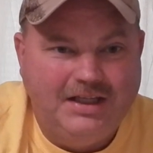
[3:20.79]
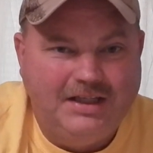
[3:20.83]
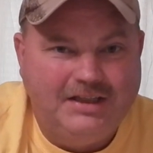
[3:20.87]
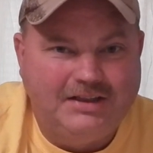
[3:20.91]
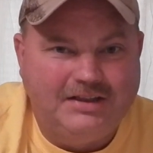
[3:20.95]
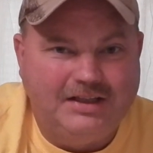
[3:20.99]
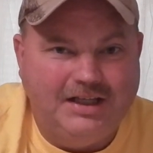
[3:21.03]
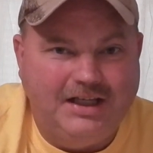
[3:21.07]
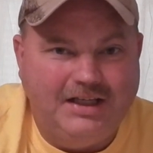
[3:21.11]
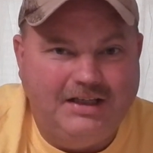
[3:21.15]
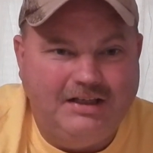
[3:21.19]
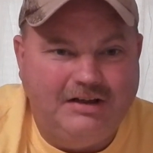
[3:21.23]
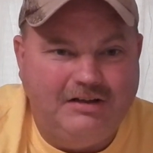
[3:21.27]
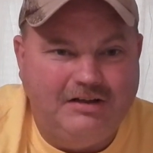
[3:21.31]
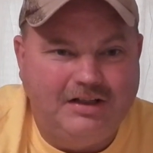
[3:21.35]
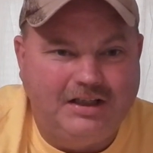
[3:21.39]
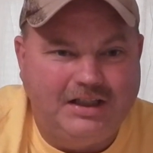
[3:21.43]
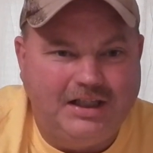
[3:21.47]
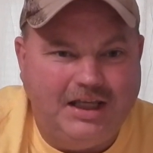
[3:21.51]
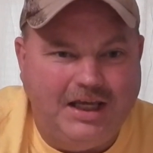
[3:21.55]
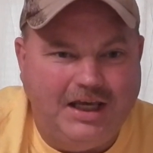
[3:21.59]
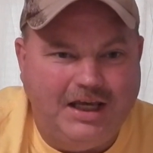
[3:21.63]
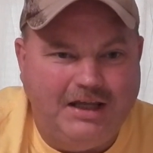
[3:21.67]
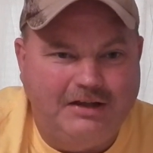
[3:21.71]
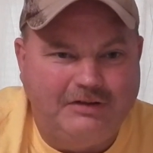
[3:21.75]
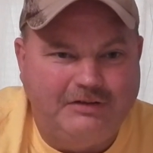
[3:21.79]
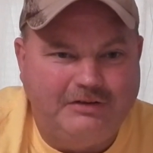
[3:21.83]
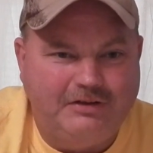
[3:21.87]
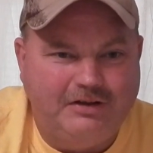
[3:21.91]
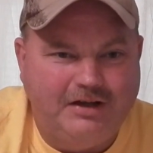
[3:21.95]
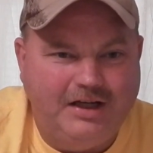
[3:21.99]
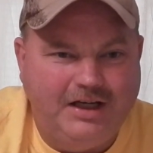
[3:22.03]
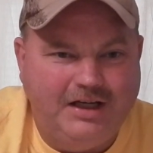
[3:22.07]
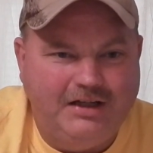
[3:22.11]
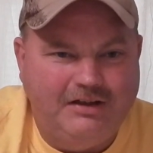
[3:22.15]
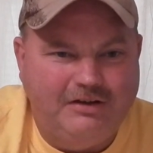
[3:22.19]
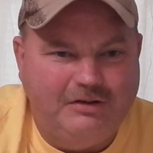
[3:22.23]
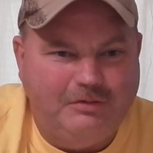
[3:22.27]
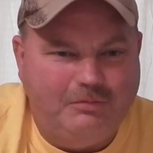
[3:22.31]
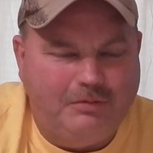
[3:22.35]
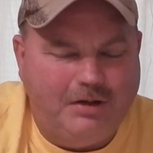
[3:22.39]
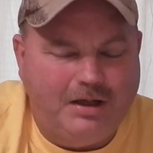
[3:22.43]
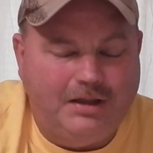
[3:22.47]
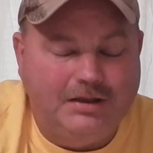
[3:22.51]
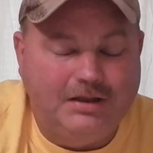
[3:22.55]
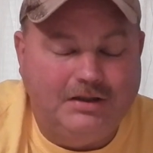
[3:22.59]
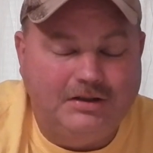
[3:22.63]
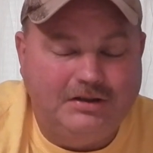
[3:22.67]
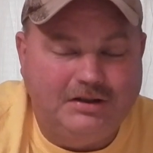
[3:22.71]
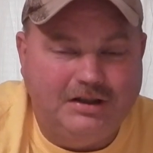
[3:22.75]
sitting on the couch, her head on
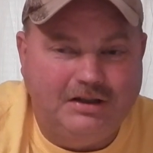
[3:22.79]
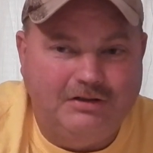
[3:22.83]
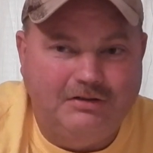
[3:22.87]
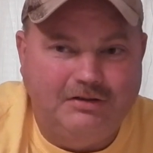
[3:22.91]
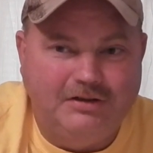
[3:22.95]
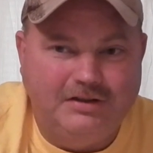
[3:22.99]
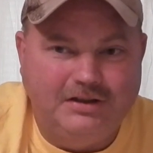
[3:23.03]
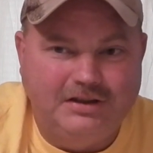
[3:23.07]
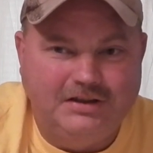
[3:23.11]
Wanda's shoulder,